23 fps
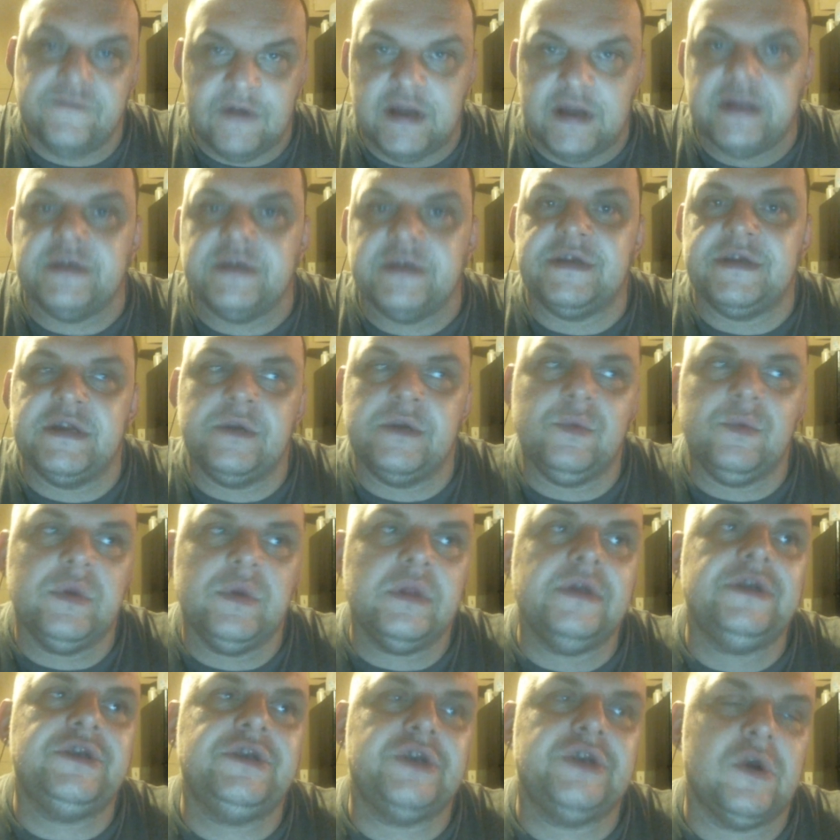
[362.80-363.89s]
finest, and it
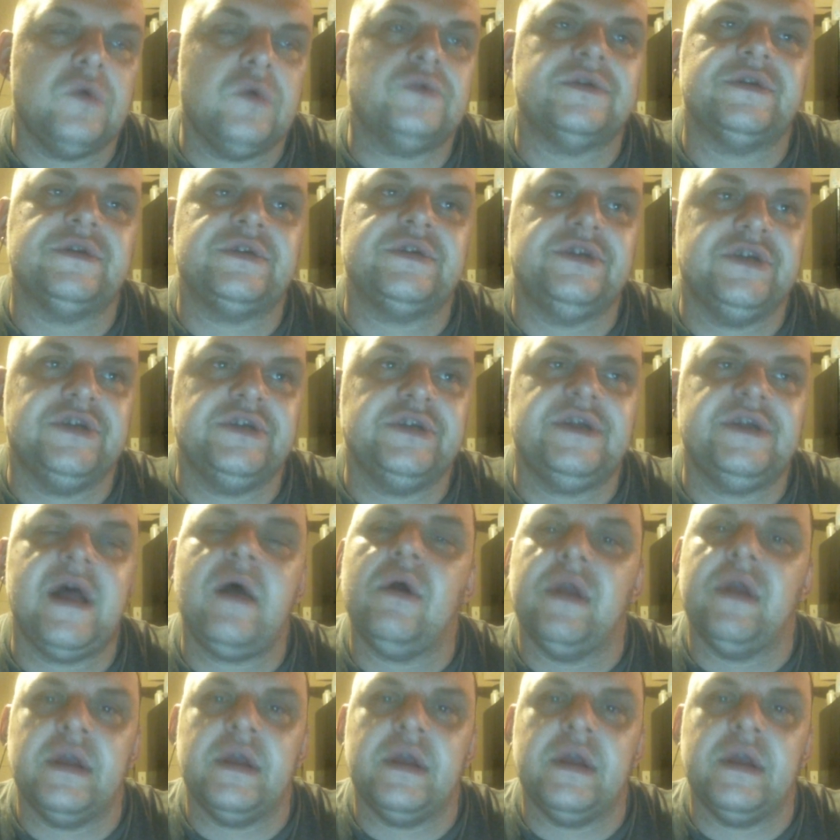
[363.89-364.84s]
really shows us just how